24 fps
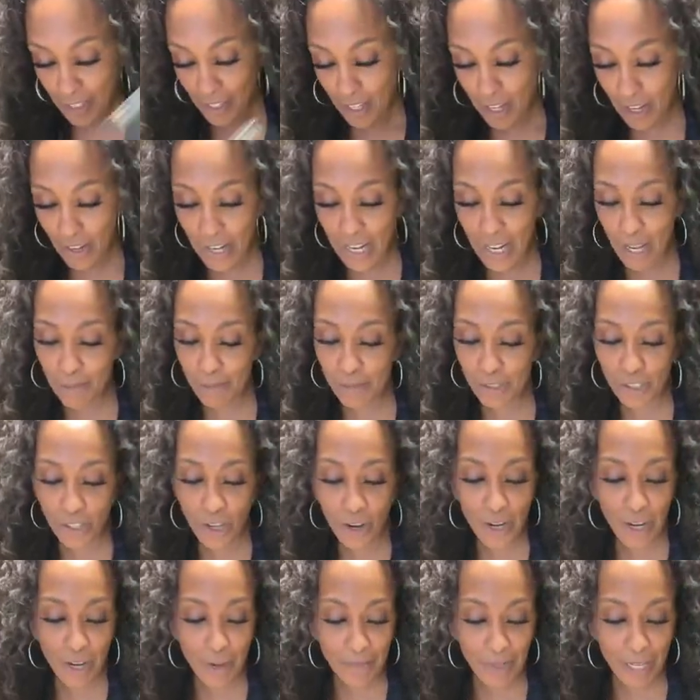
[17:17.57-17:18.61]
All right, I'm
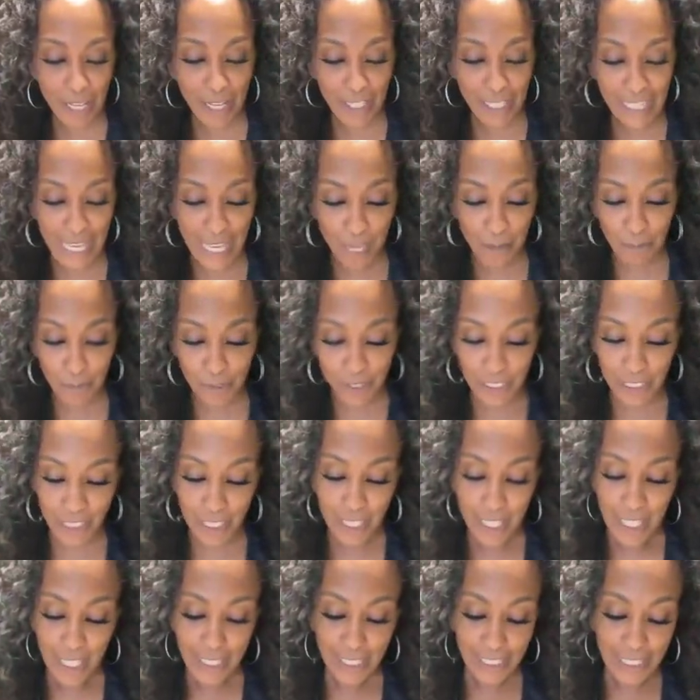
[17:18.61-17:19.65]
sorry I'm not able
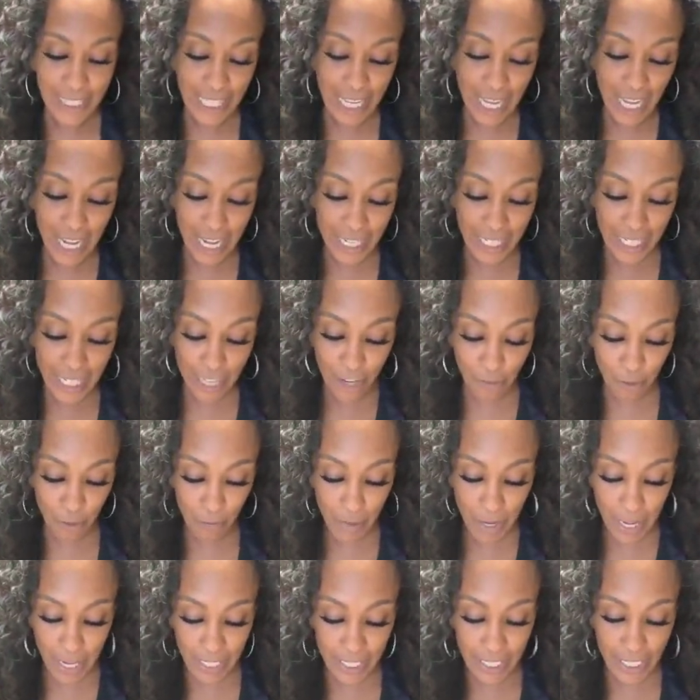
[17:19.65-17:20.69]
to say hi to
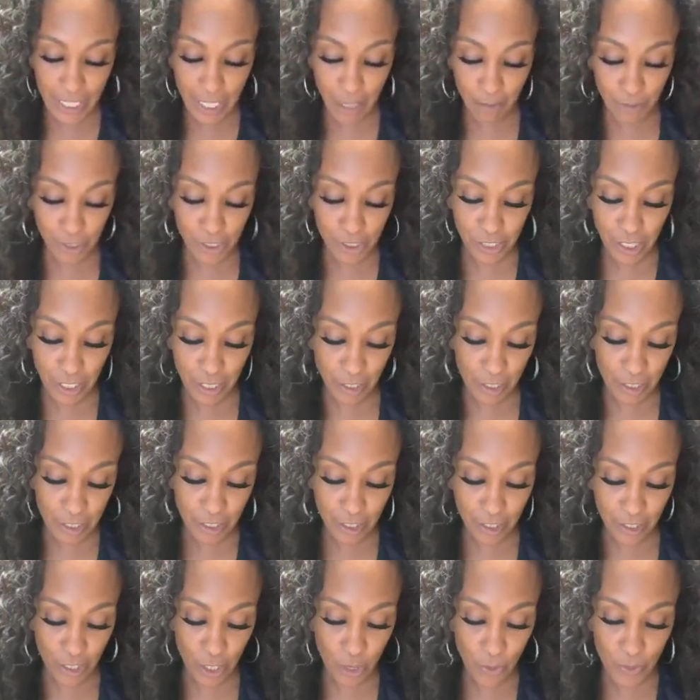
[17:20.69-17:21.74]
everybody, and I'm just gonna
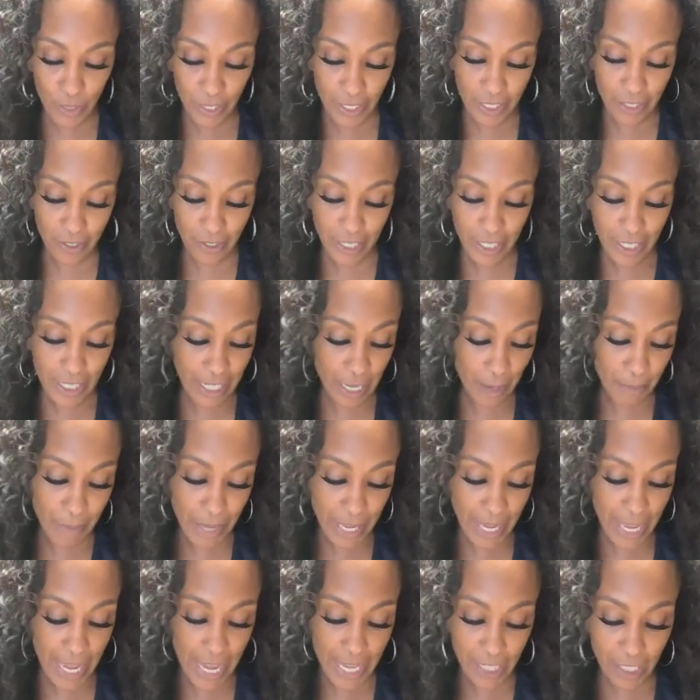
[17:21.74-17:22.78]
throw in here, and I
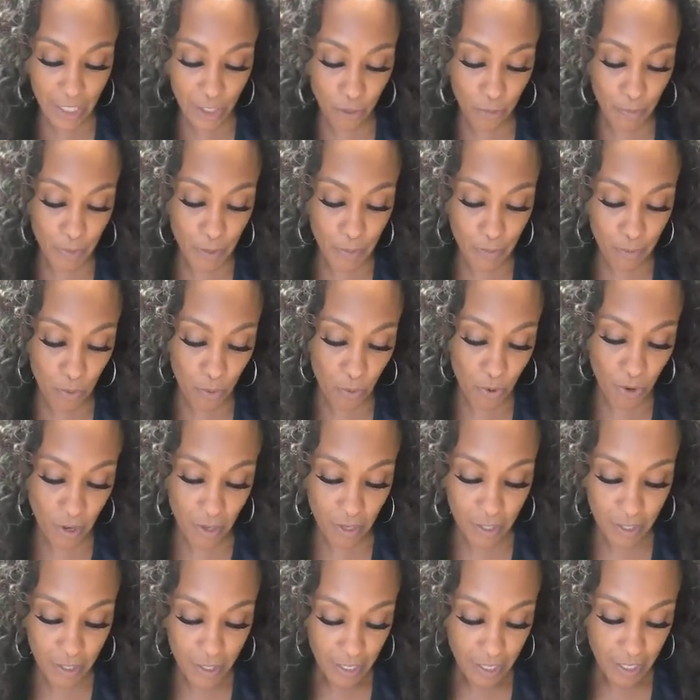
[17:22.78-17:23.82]
may add a little bit
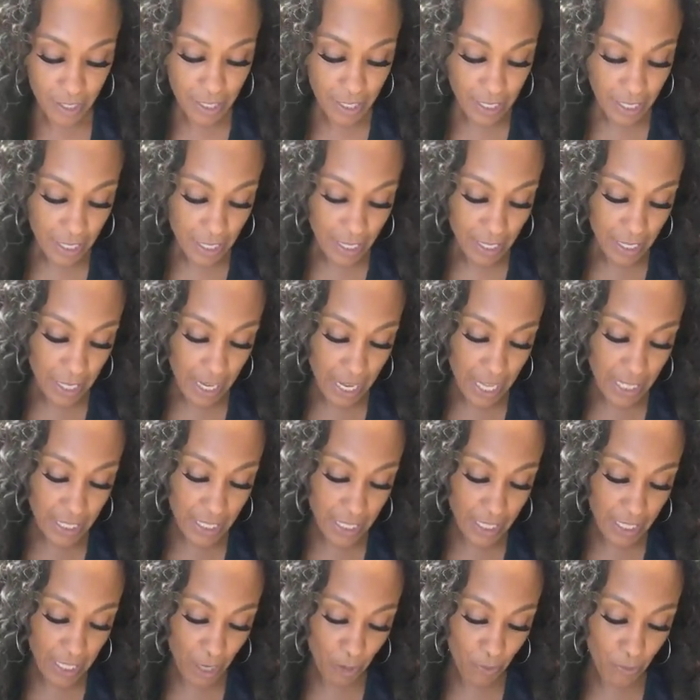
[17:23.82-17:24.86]
more. I
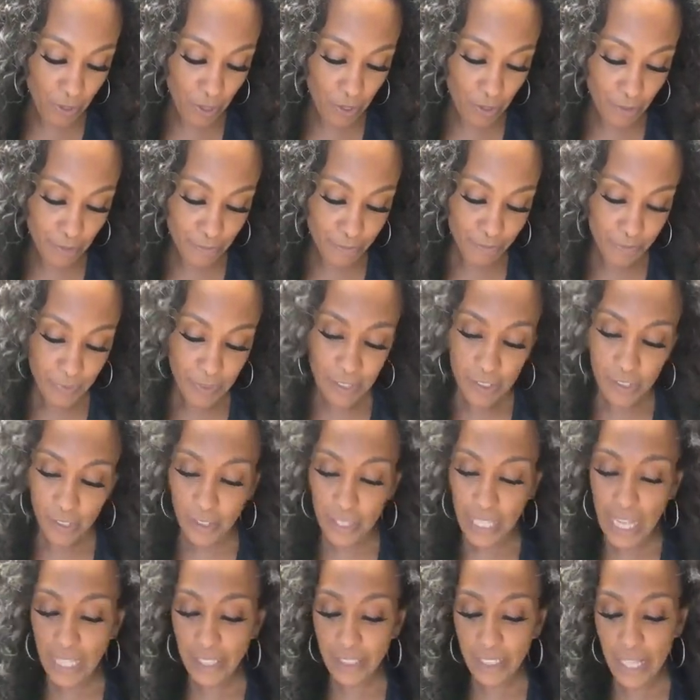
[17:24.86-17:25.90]
think I will. So
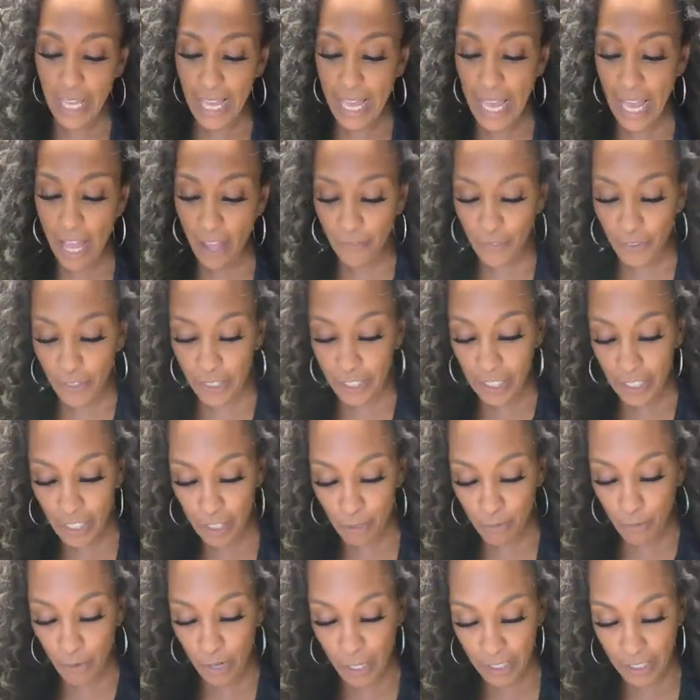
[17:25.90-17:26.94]
that's a half a
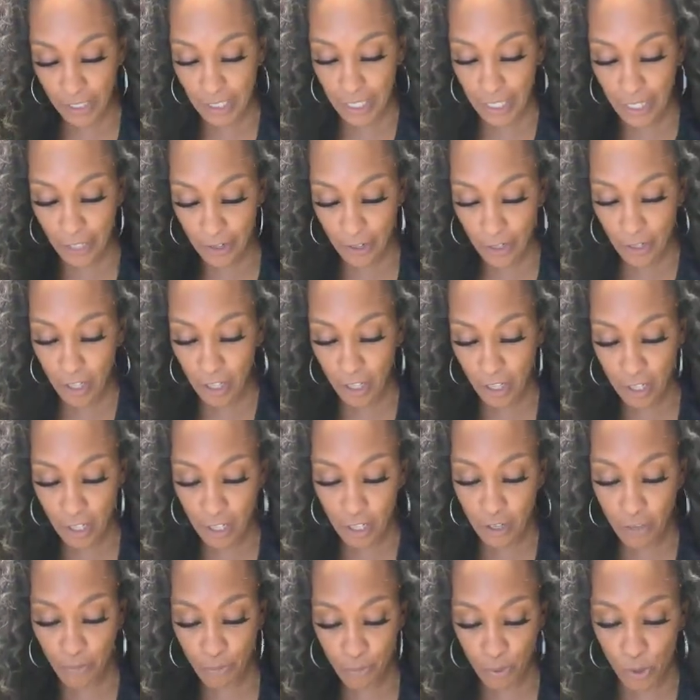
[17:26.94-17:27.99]
cup right there
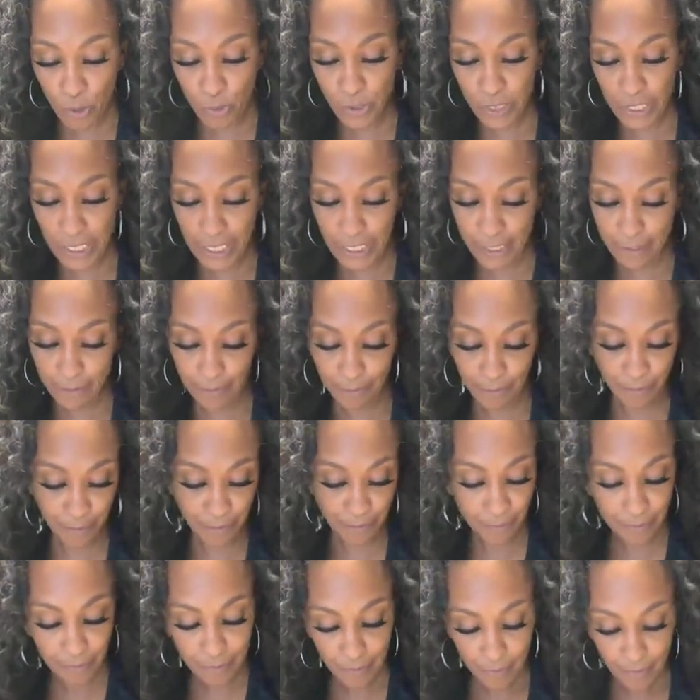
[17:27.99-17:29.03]
of protein.
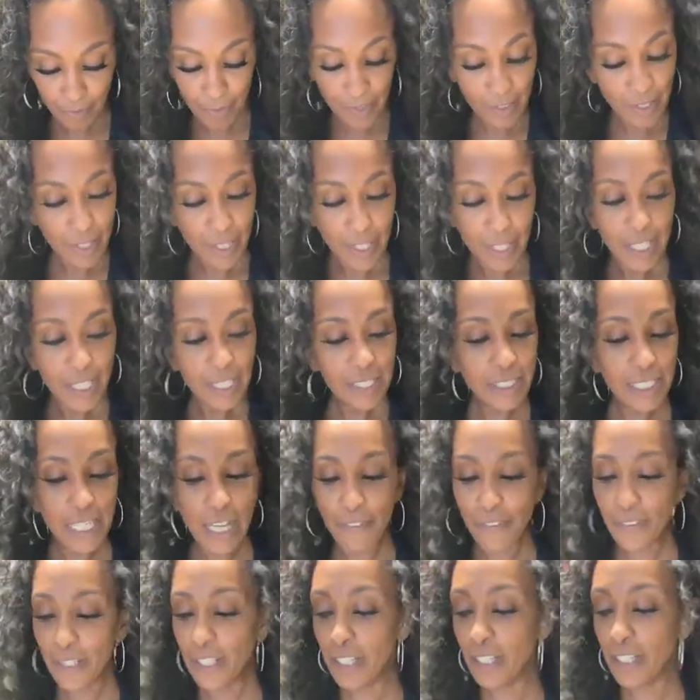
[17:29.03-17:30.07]

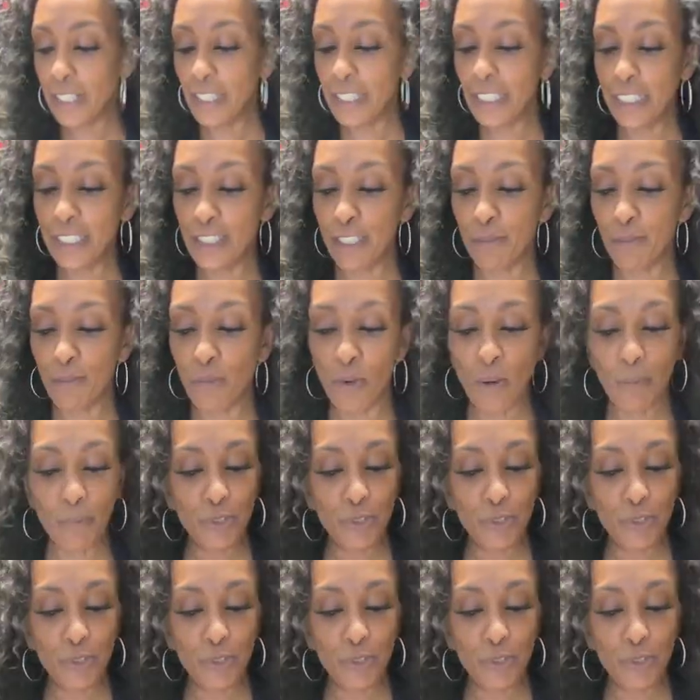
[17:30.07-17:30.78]
Definitely gonna need some more.